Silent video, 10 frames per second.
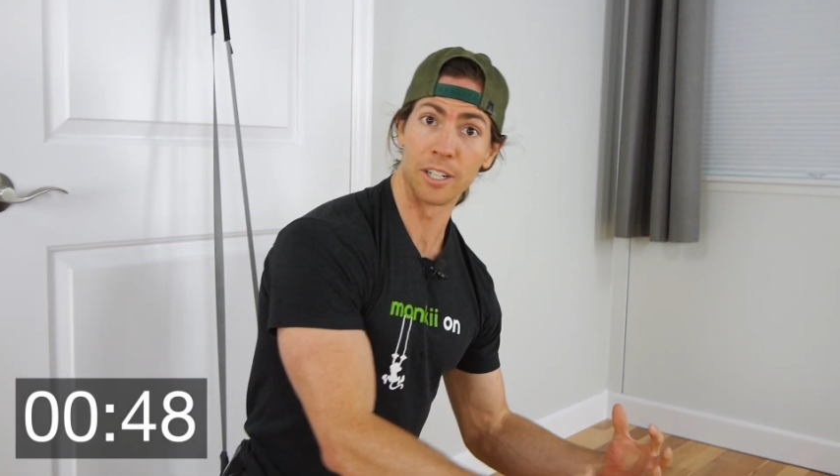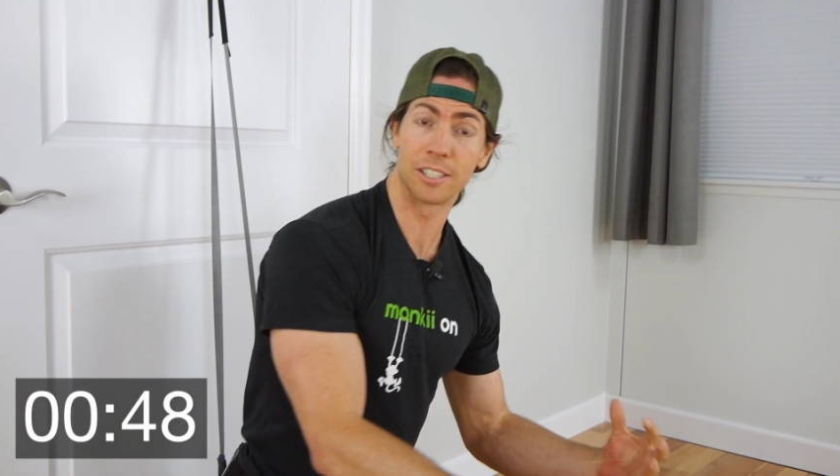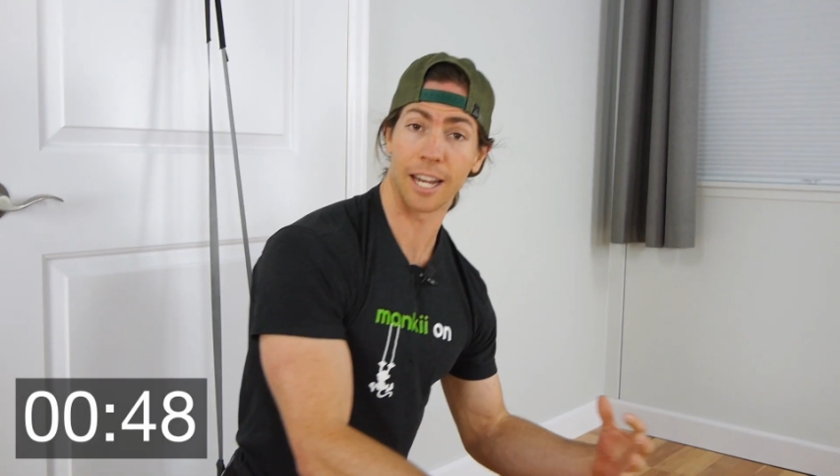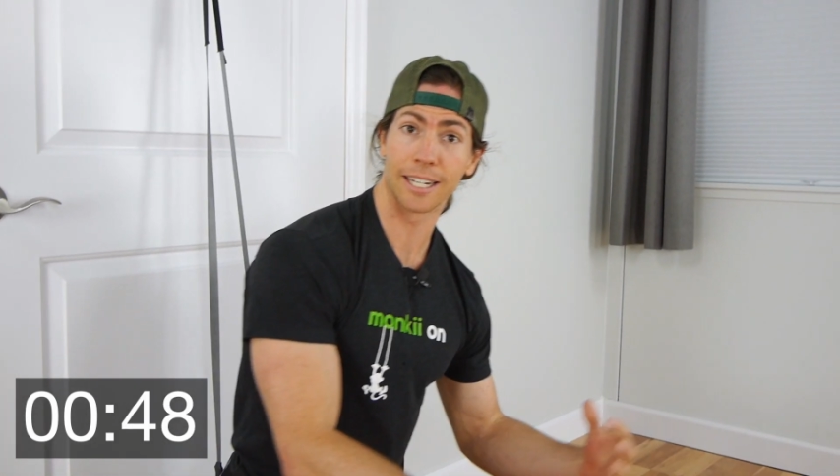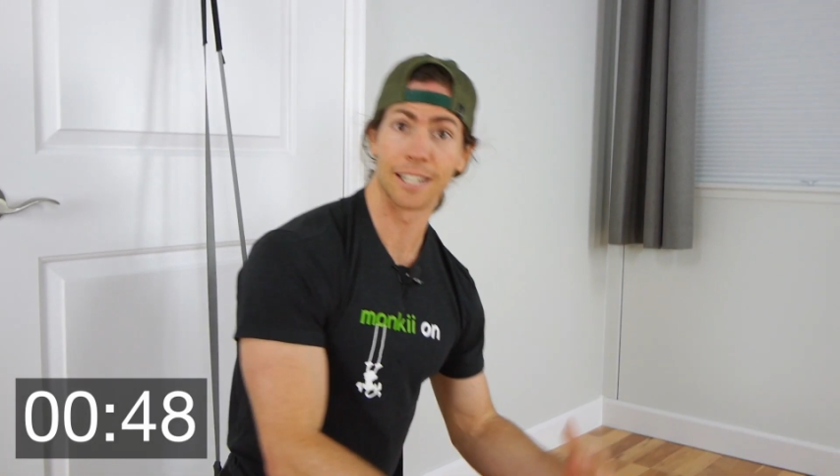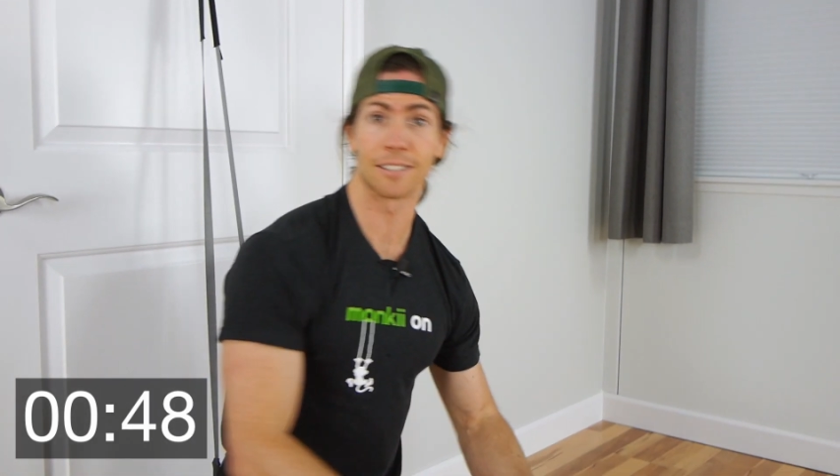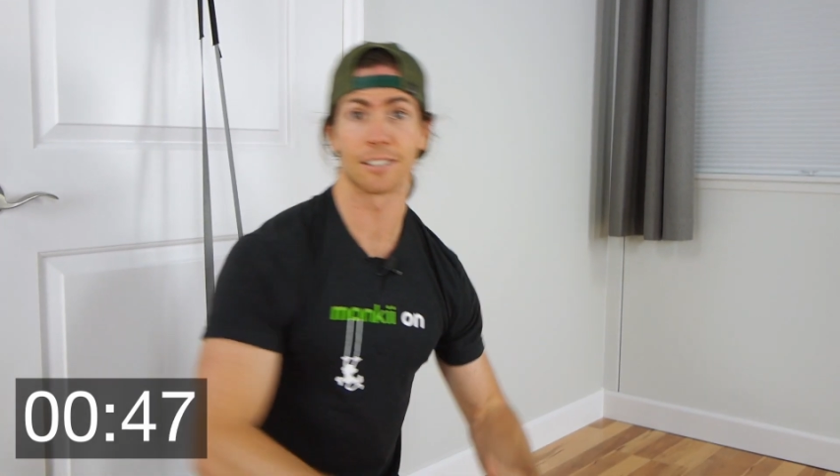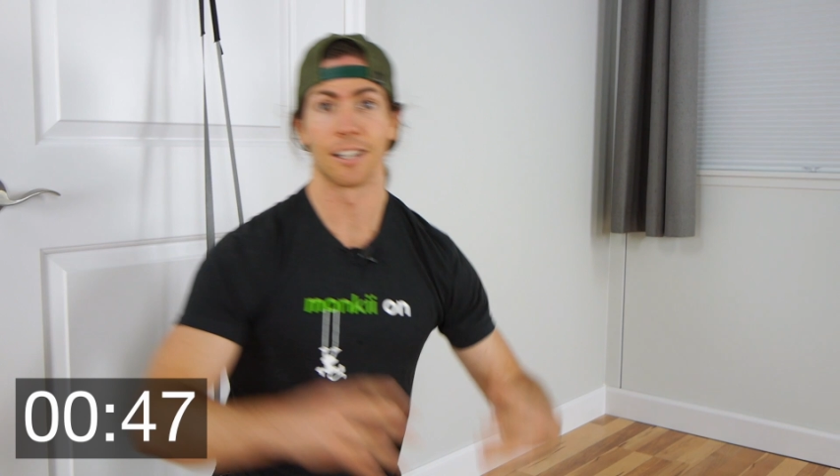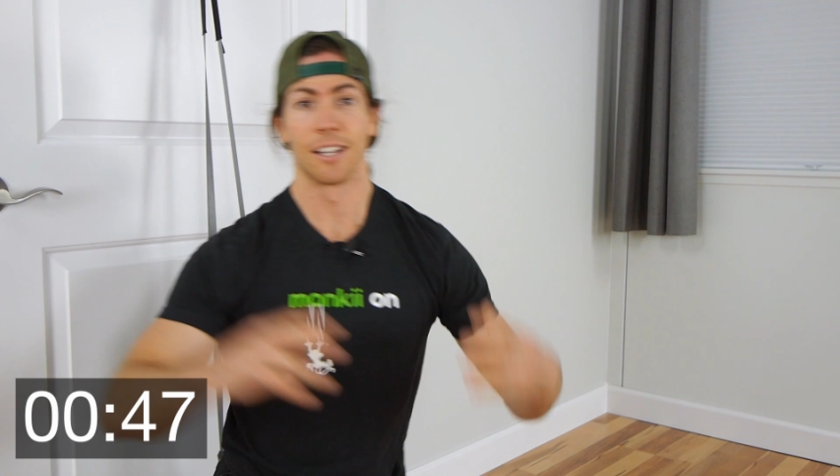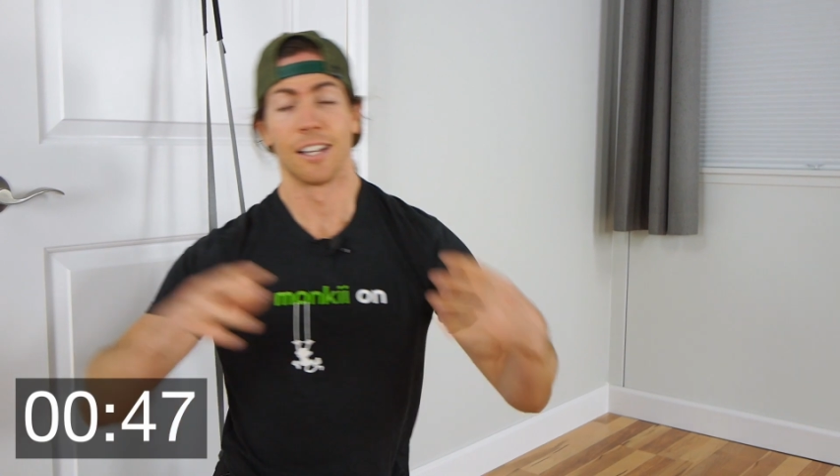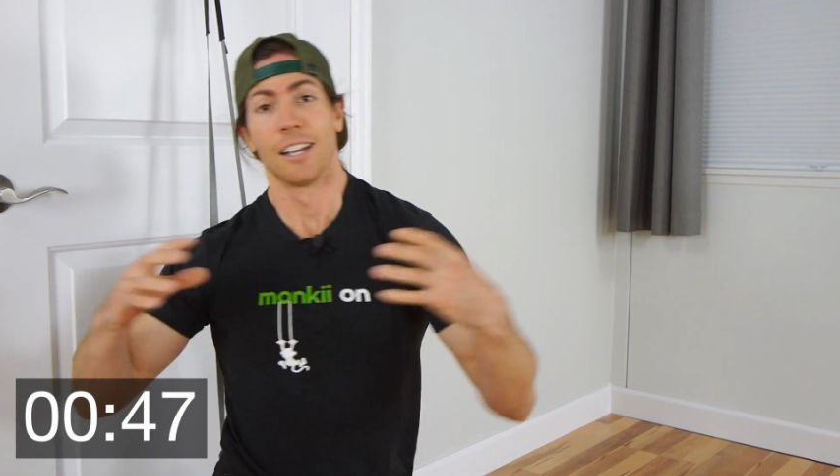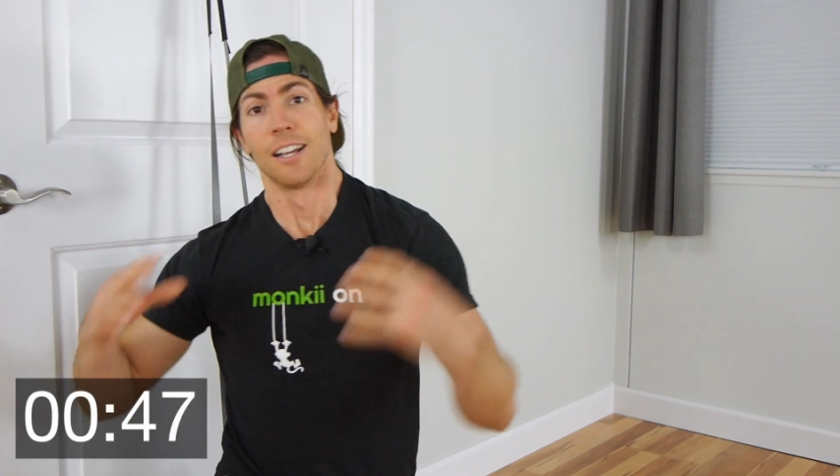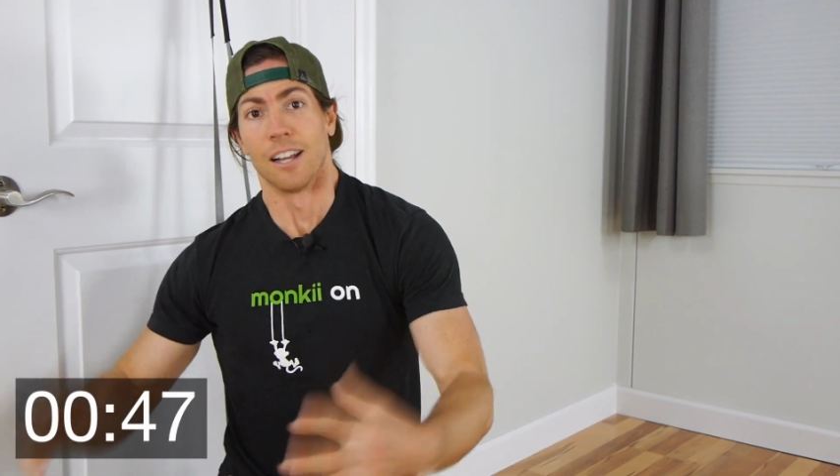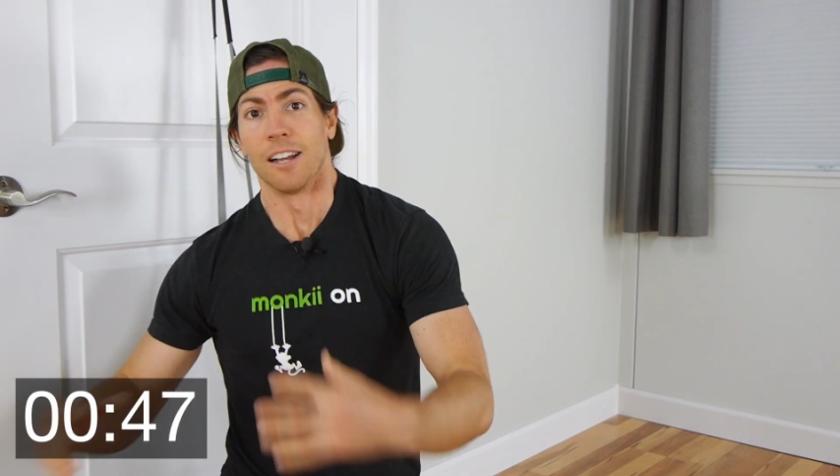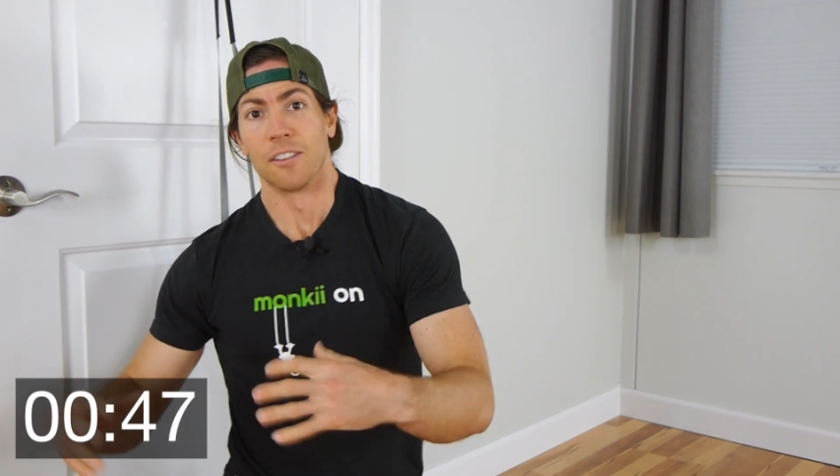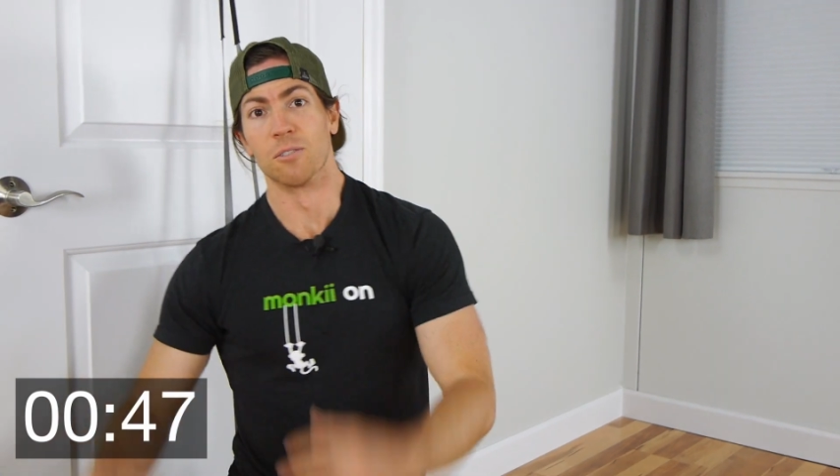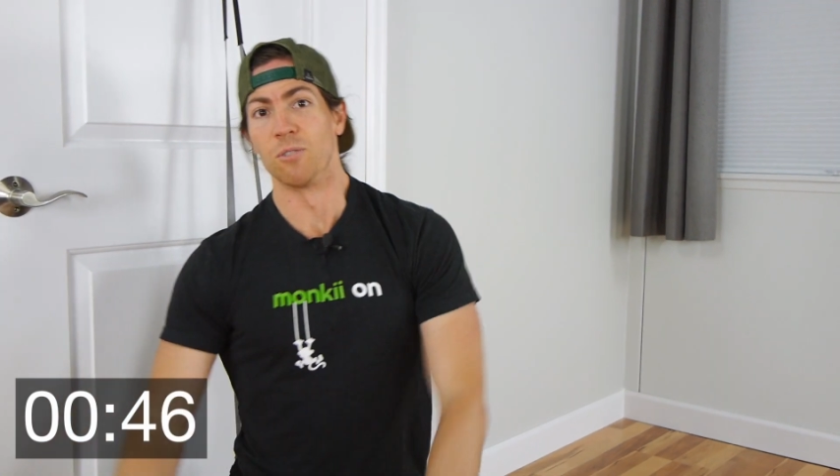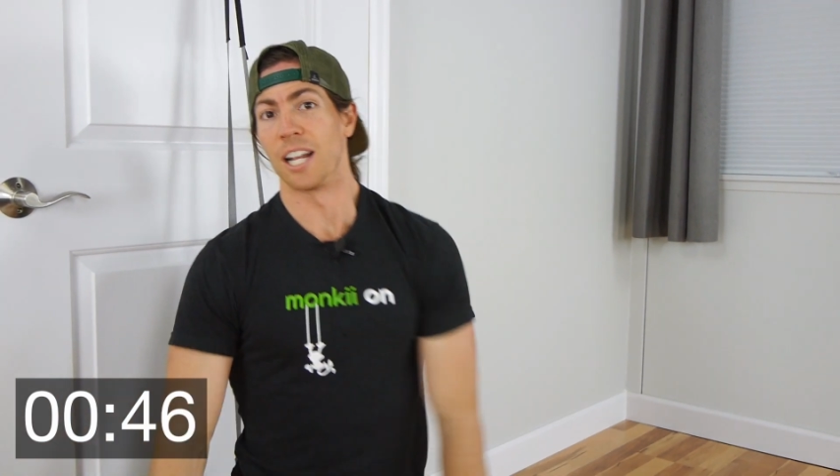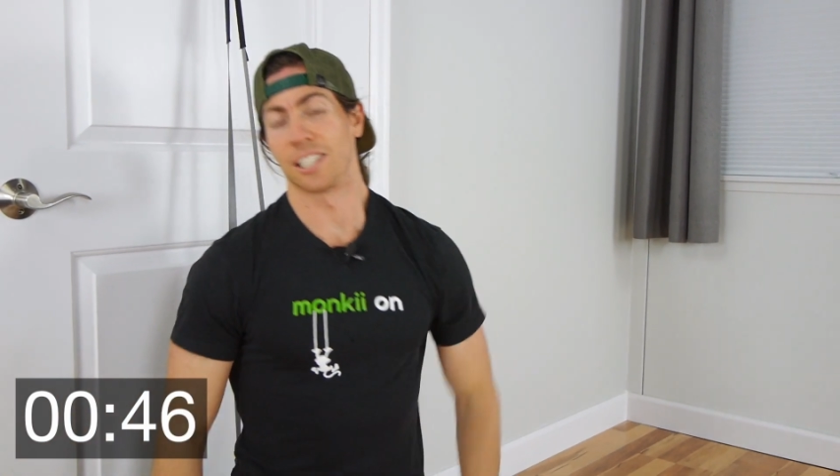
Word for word: for 30 seconds, then